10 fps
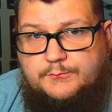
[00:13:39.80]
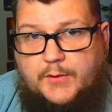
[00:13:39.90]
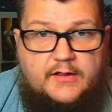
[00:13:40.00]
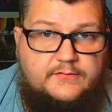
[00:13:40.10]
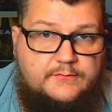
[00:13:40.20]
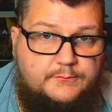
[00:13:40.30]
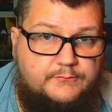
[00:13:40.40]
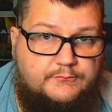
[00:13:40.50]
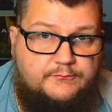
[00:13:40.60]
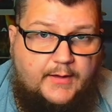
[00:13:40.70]
But
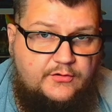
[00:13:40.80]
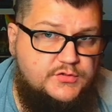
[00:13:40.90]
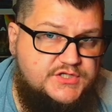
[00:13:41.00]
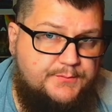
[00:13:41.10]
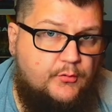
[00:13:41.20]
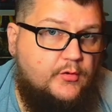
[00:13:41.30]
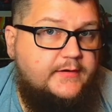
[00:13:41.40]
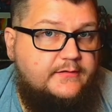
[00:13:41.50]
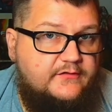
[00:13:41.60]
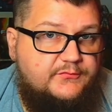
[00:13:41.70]
by you
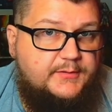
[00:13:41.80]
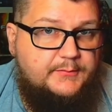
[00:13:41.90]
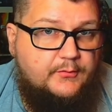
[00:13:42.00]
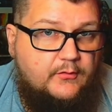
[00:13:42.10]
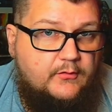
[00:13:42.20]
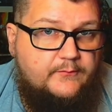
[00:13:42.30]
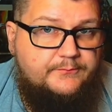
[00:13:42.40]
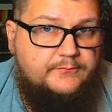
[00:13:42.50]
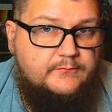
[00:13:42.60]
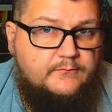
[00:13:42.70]
supporting these people,
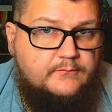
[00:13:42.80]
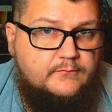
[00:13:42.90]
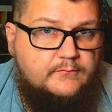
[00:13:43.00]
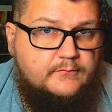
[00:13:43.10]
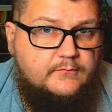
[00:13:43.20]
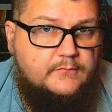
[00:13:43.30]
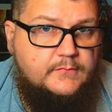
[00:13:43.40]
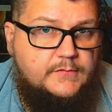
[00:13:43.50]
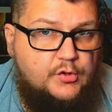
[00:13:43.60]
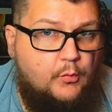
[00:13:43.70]

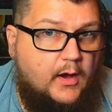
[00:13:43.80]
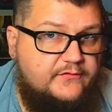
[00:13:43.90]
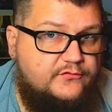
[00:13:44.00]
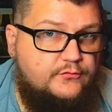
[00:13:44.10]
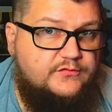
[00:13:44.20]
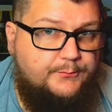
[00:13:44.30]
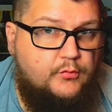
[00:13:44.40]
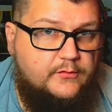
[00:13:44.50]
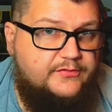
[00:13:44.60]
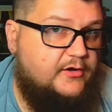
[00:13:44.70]
you also
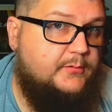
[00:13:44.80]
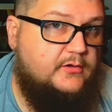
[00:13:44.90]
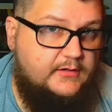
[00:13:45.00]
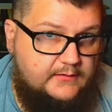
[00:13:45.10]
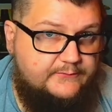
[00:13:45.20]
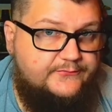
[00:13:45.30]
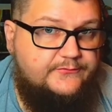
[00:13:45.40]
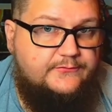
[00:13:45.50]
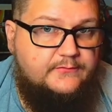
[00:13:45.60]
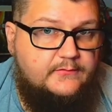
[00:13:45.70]
support their
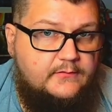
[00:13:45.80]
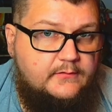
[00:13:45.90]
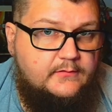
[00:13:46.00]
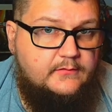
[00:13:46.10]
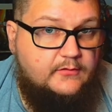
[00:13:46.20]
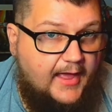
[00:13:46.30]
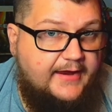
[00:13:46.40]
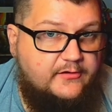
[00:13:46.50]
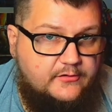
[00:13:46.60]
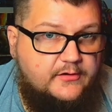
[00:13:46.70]
beliefs.
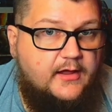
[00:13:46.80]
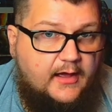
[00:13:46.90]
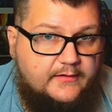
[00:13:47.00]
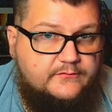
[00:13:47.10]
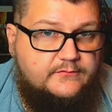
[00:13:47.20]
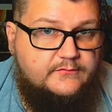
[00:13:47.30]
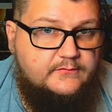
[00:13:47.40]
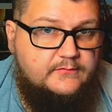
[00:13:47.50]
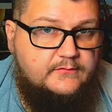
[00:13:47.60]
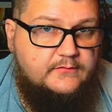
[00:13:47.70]
Like it or not,
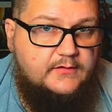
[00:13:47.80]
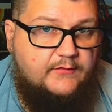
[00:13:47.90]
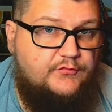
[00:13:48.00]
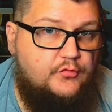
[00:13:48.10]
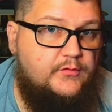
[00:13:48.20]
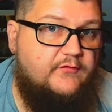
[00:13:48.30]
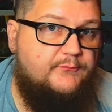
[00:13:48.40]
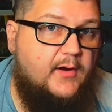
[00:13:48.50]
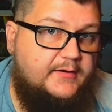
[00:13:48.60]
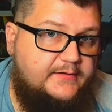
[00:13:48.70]
if you give
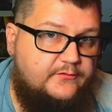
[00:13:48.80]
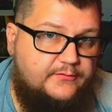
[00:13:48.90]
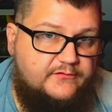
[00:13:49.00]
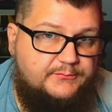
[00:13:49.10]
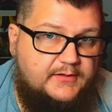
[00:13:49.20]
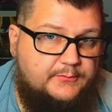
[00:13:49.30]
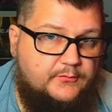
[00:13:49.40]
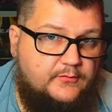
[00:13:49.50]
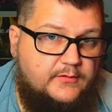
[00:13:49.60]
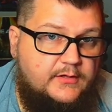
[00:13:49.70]
money to these
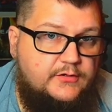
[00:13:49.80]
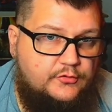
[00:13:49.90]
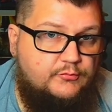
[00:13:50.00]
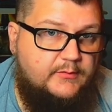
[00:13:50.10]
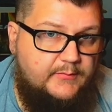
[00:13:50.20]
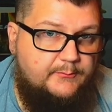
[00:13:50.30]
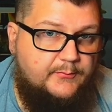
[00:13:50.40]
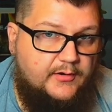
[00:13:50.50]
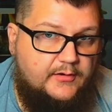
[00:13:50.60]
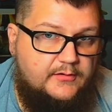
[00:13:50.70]
people, you
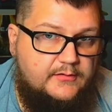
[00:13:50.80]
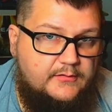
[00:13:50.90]
remember